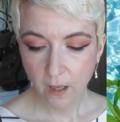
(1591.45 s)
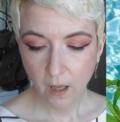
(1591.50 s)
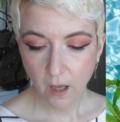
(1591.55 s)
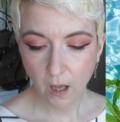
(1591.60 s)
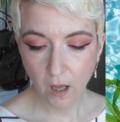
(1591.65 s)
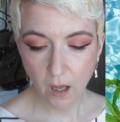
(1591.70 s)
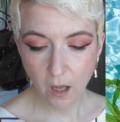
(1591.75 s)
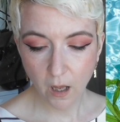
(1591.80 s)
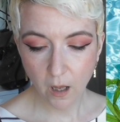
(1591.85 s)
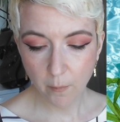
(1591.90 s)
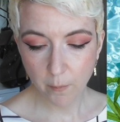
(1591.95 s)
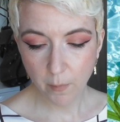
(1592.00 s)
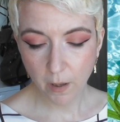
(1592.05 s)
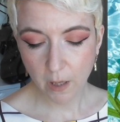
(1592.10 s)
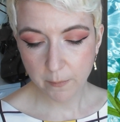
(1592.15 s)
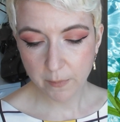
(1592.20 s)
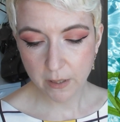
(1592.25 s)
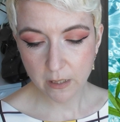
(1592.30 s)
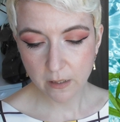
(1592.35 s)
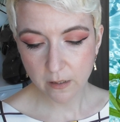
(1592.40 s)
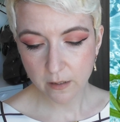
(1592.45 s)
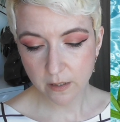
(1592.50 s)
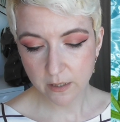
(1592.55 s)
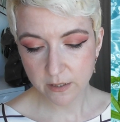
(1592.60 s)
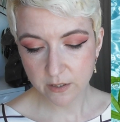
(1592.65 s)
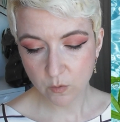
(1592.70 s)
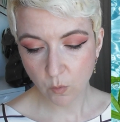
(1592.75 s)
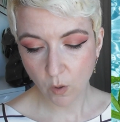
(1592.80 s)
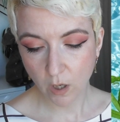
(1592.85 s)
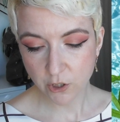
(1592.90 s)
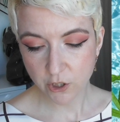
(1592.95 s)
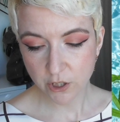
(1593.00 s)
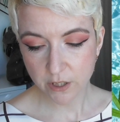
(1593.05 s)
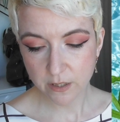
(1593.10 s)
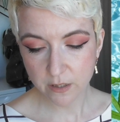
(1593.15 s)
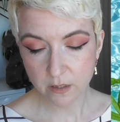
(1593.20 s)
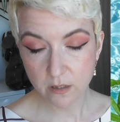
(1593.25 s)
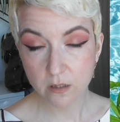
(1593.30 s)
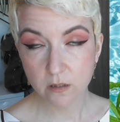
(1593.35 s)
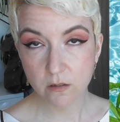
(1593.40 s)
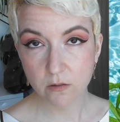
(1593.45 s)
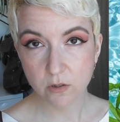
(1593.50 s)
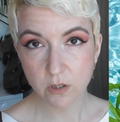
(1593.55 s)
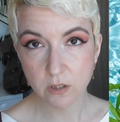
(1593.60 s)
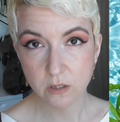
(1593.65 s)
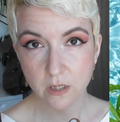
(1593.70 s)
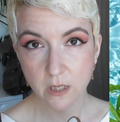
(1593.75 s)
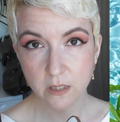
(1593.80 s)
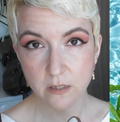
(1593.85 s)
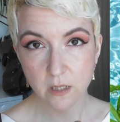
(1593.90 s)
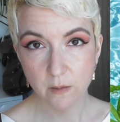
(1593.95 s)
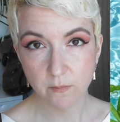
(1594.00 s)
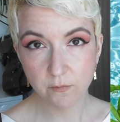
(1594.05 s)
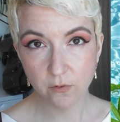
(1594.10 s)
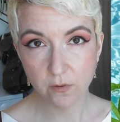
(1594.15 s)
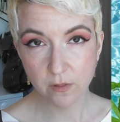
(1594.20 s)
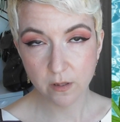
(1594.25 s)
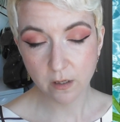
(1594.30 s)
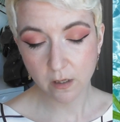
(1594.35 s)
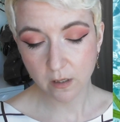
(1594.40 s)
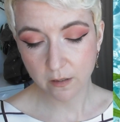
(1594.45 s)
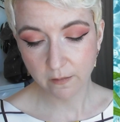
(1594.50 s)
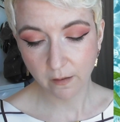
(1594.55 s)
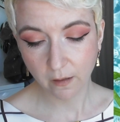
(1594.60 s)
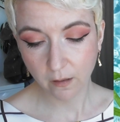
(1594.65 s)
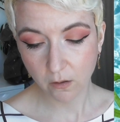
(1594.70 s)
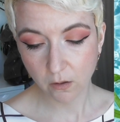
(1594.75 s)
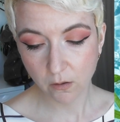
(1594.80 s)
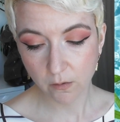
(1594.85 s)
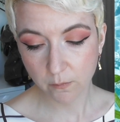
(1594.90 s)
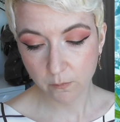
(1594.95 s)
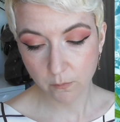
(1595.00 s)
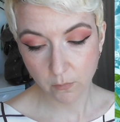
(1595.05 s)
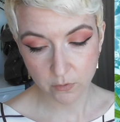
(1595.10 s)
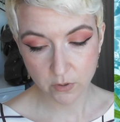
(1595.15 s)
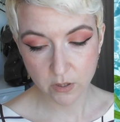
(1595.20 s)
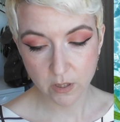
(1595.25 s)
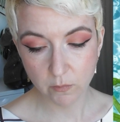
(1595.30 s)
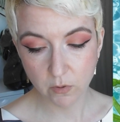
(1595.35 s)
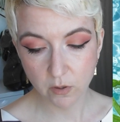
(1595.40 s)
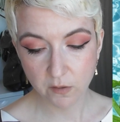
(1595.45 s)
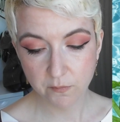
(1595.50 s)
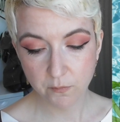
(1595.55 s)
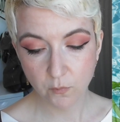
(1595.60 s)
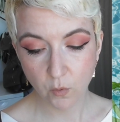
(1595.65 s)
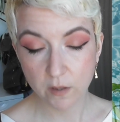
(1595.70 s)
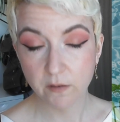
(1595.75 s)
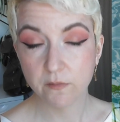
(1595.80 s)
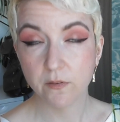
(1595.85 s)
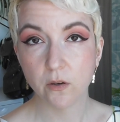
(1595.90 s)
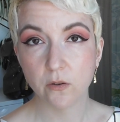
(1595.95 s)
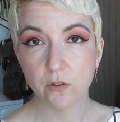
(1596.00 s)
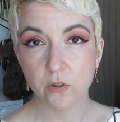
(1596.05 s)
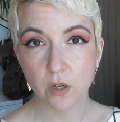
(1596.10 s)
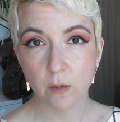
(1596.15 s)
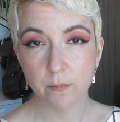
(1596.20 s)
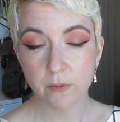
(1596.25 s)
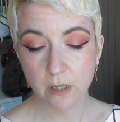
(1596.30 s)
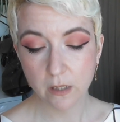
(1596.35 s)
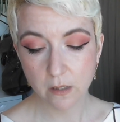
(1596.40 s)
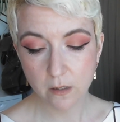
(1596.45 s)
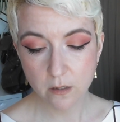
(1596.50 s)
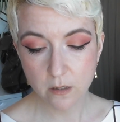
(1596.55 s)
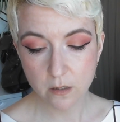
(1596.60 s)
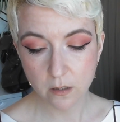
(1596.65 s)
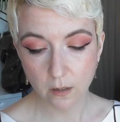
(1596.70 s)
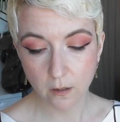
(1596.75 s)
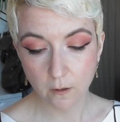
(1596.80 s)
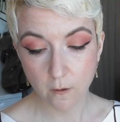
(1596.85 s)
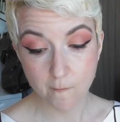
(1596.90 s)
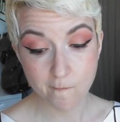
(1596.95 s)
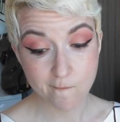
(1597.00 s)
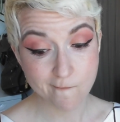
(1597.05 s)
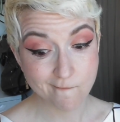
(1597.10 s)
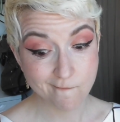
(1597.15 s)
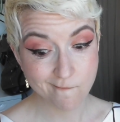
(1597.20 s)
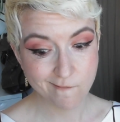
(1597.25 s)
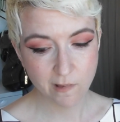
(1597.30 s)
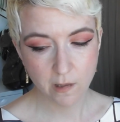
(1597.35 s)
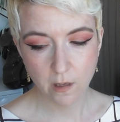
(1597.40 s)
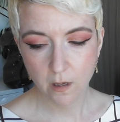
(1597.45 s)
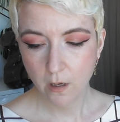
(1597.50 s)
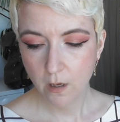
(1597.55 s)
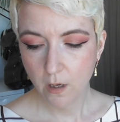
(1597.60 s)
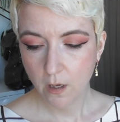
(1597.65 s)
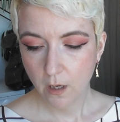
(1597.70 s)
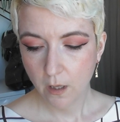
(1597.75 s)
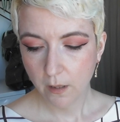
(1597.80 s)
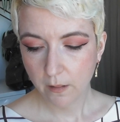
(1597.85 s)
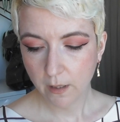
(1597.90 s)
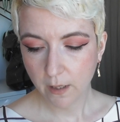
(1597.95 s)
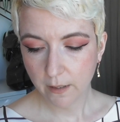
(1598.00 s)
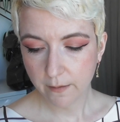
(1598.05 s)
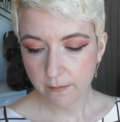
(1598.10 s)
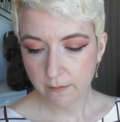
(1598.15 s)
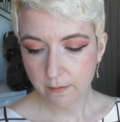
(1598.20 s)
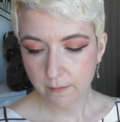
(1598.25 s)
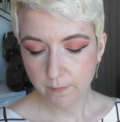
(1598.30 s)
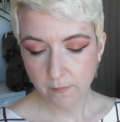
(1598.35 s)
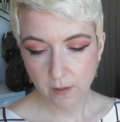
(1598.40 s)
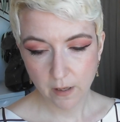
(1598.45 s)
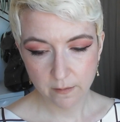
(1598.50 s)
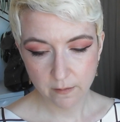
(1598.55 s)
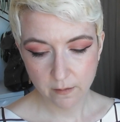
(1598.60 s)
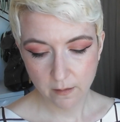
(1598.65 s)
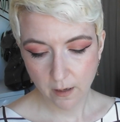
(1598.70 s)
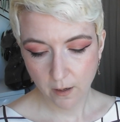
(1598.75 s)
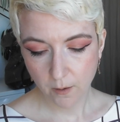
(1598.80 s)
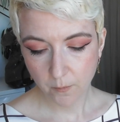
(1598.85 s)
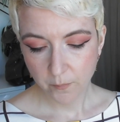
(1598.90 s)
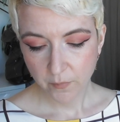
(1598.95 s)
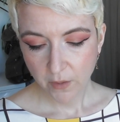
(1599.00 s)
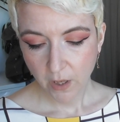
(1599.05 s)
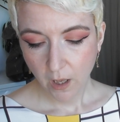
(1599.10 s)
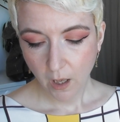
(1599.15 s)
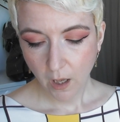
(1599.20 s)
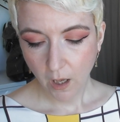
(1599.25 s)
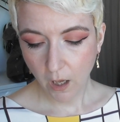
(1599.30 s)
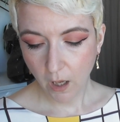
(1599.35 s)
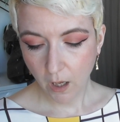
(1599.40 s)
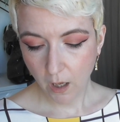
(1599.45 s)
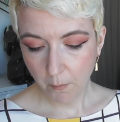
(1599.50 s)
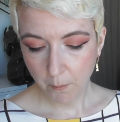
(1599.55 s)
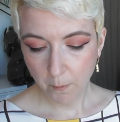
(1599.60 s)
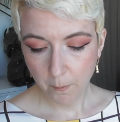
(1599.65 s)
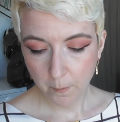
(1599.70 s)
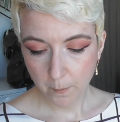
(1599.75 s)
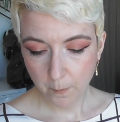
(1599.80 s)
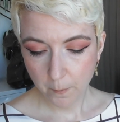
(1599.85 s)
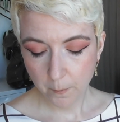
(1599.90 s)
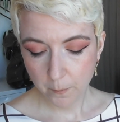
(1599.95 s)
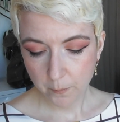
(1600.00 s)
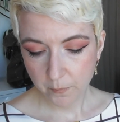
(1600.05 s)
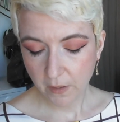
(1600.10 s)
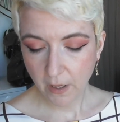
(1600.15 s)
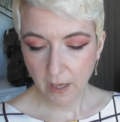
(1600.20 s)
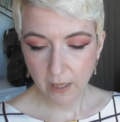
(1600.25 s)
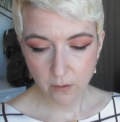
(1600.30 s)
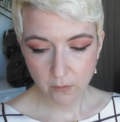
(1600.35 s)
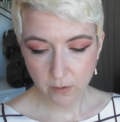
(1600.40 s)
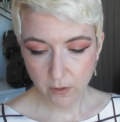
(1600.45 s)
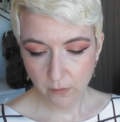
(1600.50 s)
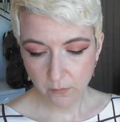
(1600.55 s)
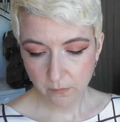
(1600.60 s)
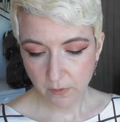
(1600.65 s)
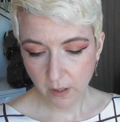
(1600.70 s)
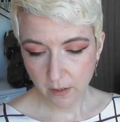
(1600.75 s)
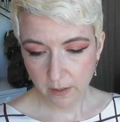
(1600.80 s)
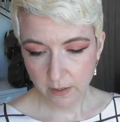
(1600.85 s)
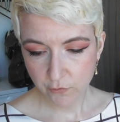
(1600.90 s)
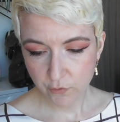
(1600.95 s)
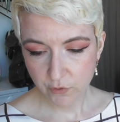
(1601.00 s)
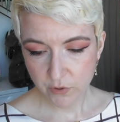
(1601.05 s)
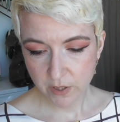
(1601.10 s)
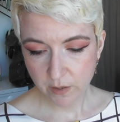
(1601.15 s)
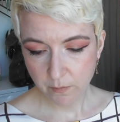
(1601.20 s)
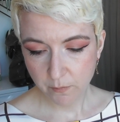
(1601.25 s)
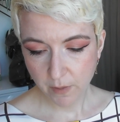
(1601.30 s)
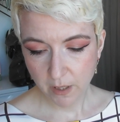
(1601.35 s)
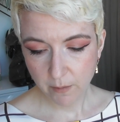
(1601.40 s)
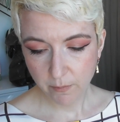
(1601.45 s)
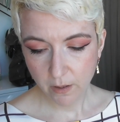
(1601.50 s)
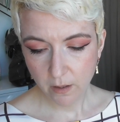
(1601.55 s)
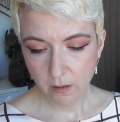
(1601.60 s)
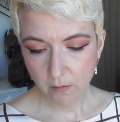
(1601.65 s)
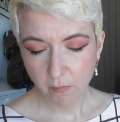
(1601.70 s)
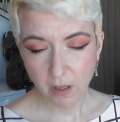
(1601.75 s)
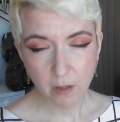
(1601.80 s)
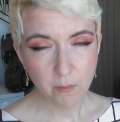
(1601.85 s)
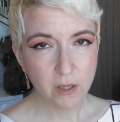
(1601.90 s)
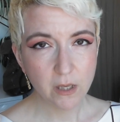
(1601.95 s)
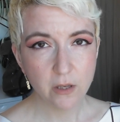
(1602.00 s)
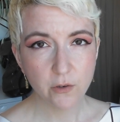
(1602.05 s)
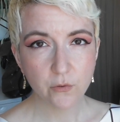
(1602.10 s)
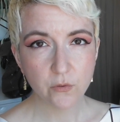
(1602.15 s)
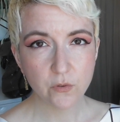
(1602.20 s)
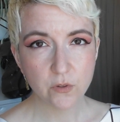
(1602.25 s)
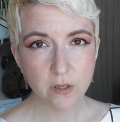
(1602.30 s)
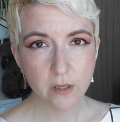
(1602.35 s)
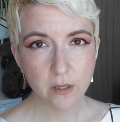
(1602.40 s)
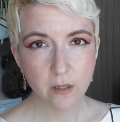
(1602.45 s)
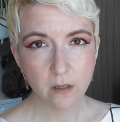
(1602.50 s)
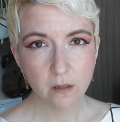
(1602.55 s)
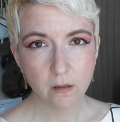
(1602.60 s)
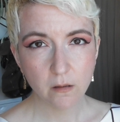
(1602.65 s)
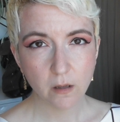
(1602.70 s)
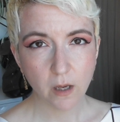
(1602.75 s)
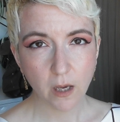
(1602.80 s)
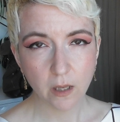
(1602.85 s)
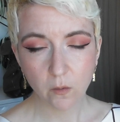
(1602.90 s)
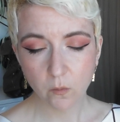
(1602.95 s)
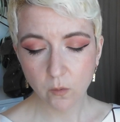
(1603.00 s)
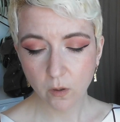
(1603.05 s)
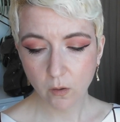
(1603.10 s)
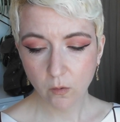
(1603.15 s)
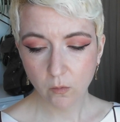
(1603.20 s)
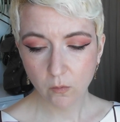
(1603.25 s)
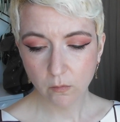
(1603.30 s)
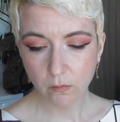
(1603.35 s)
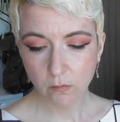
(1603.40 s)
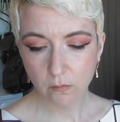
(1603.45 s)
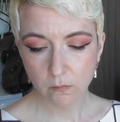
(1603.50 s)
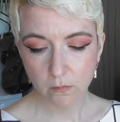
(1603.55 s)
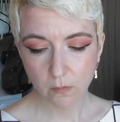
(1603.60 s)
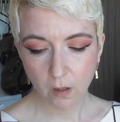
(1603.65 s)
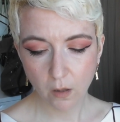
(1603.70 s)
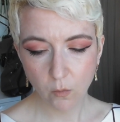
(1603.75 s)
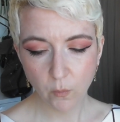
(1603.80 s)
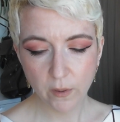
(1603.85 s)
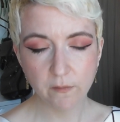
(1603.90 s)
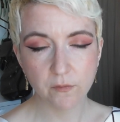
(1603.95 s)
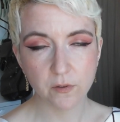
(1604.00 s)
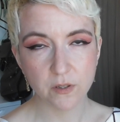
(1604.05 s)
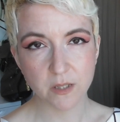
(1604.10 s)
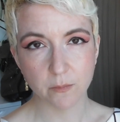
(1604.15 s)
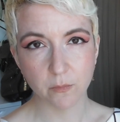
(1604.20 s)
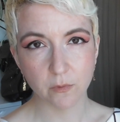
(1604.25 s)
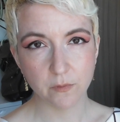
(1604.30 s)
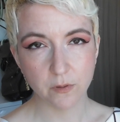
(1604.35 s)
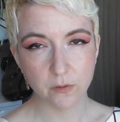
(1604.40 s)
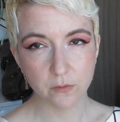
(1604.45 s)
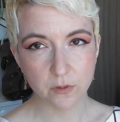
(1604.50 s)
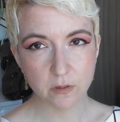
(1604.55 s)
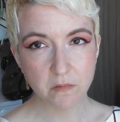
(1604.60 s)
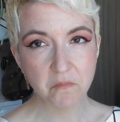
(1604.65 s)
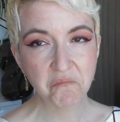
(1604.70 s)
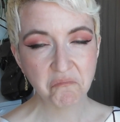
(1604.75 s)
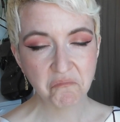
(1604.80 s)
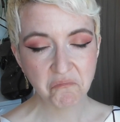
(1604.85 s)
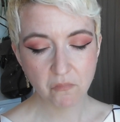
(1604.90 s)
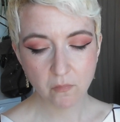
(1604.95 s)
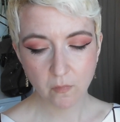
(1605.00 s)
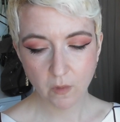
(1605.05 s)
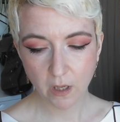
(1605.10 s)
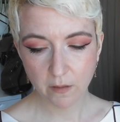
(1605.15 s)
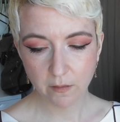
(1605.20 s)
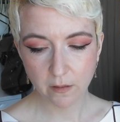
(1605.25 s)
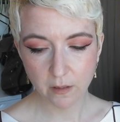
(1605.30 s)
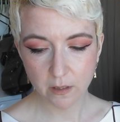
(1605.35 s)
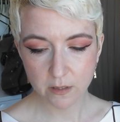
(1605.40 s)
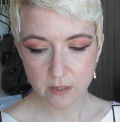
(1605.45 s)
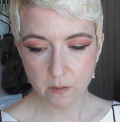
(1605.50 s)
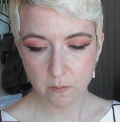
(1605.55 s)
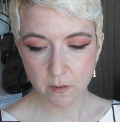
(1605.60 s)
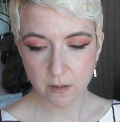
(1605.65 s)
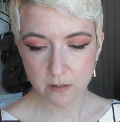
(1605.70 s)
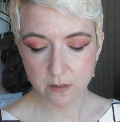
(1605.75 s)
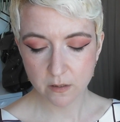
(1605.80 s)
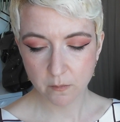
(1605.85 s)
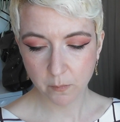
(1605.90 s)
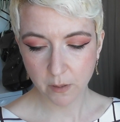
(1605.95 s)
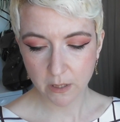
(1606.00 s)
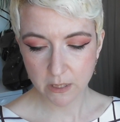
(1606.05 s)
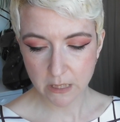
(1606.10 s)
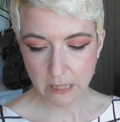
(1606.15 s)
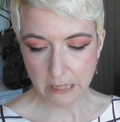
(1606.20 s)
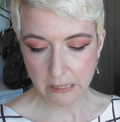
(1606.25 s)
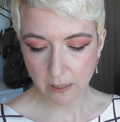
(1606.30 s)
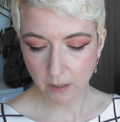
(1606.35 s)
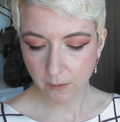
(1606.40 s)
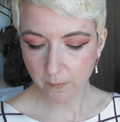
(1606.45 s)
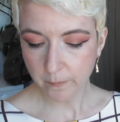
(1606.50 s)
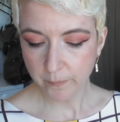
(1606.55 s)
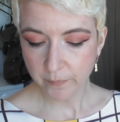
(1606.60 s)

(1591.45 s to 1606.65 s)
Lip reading: I mean, these swatches, just heads up for the concealer, most of them look quite photoshopped in, so that's there. I don't know, not interested, maybe interested in, I don't know. I'll wait for some reviews. I think that's the best thing there.